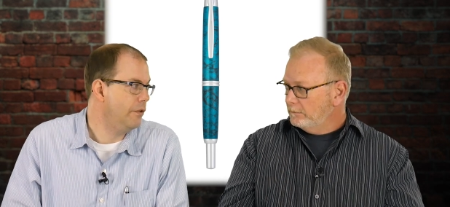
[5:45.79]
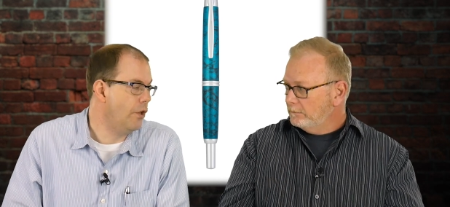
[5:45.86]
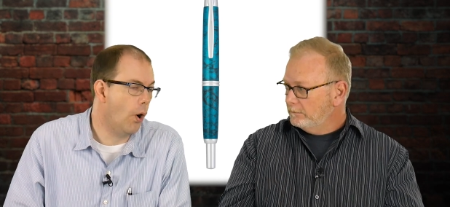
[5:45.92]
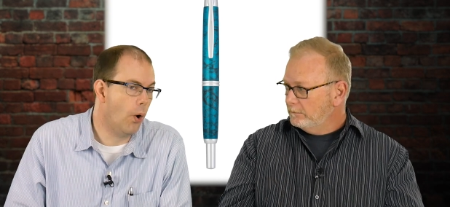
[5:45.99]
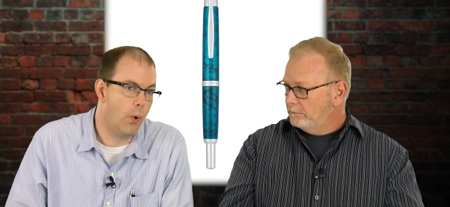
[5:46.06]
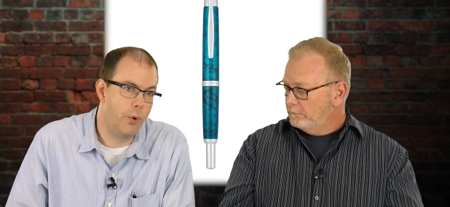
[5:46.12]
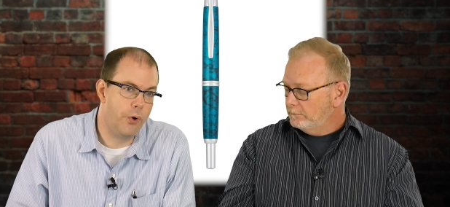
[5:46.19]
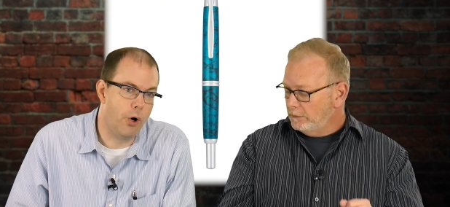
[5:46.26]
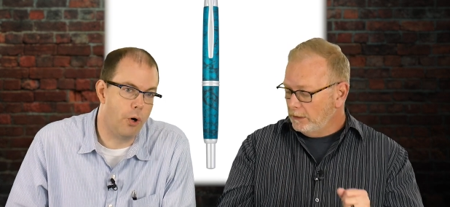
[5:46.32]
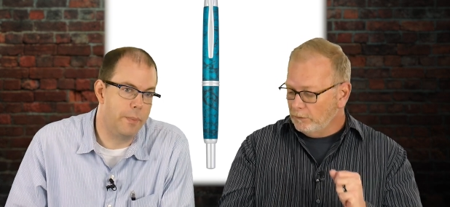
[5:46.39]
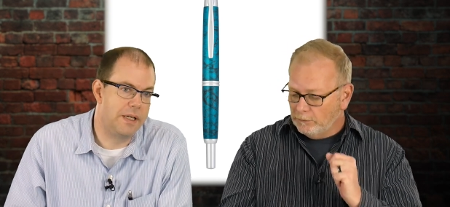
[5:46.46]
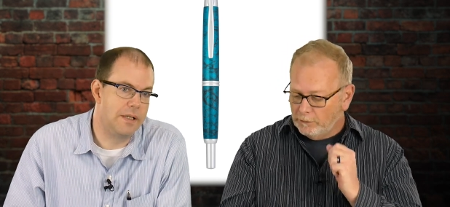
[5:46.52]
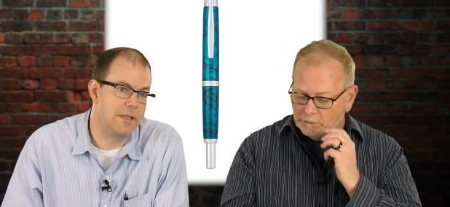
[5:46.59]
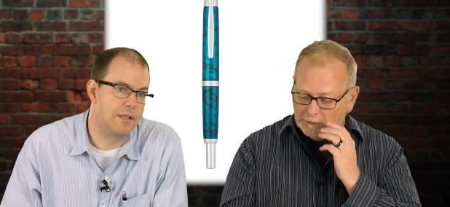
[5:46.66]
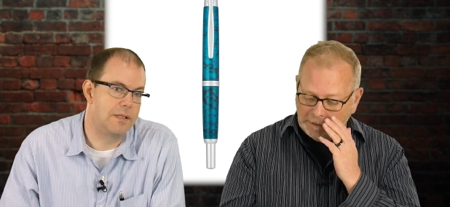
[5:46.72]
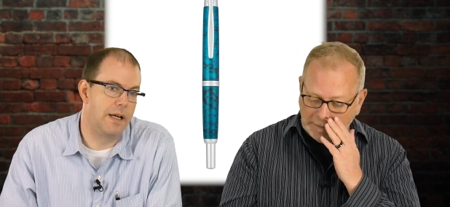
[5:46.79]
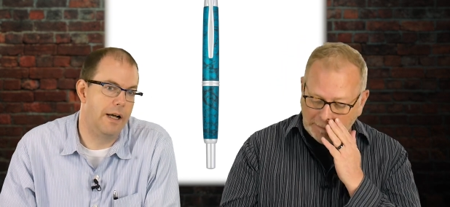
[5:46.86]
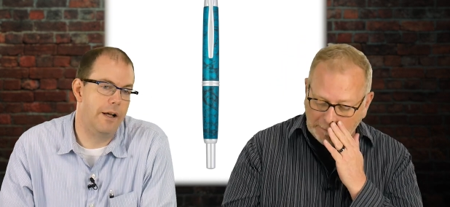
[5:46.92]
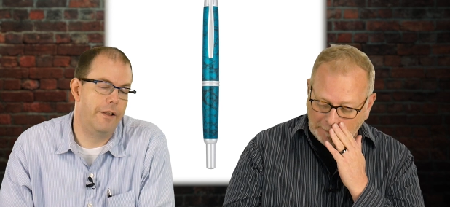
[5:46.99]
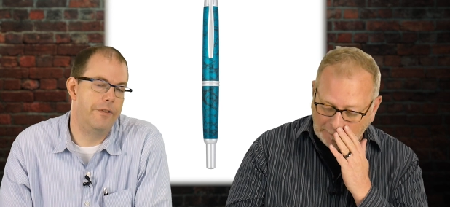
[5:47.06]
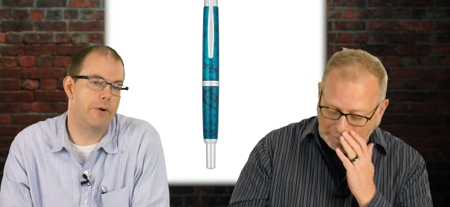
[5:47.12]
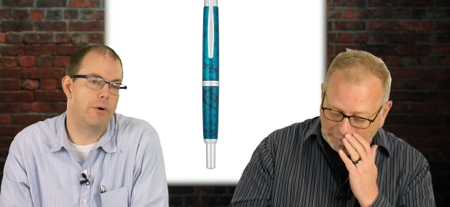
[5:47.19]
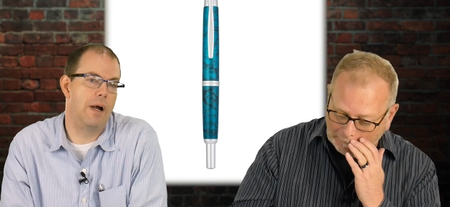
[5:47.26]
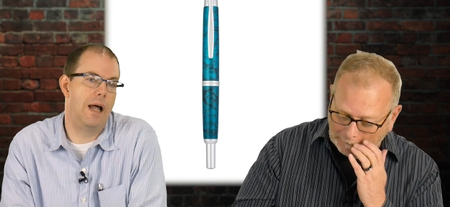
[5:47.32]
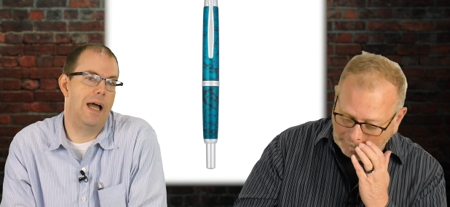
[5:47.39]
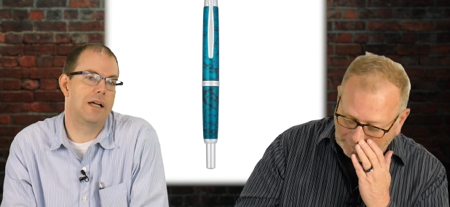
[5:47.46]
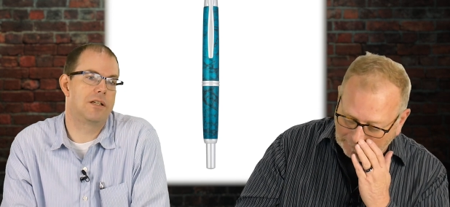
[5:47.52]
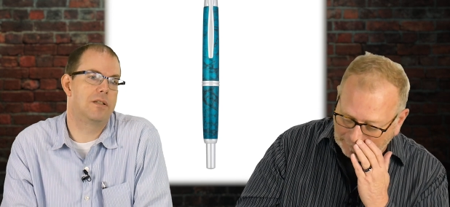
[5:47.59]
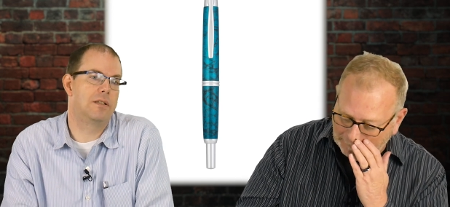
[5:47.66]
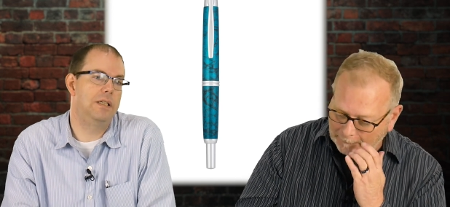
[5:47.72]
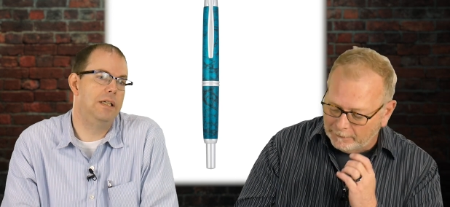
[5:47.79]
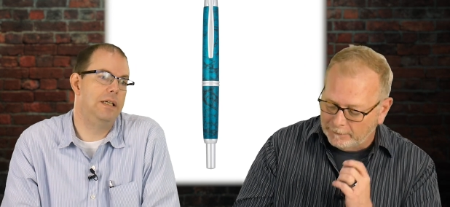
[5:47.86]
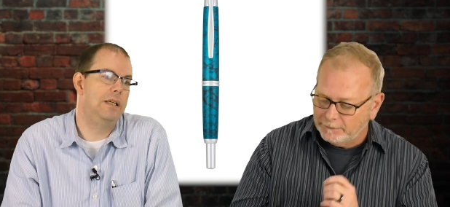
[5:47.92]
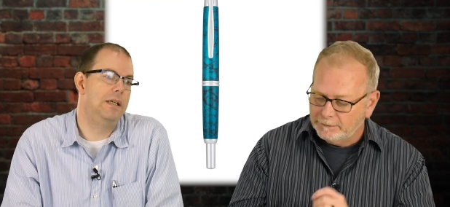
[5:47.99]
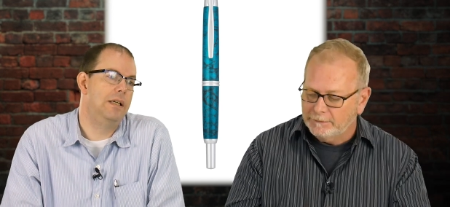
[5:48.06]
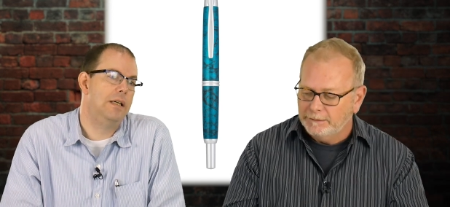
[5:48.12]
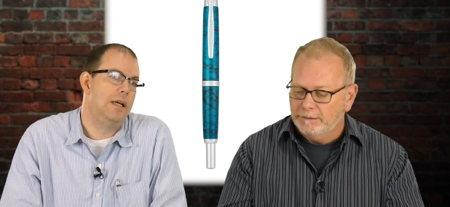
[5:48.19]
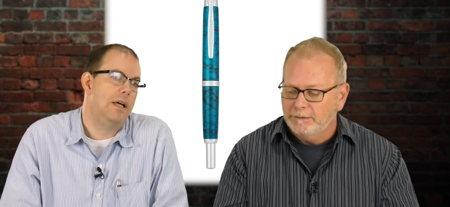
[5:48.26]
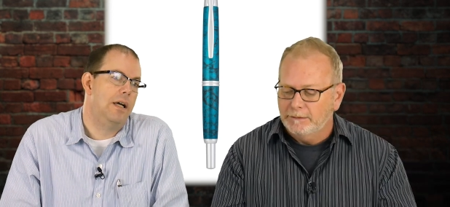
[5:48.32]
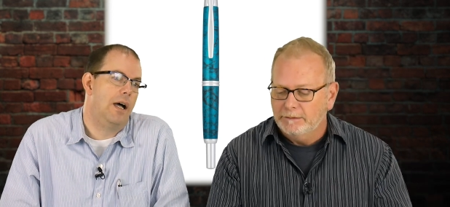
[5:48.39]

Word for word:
Speaker 1: No, because they're actually.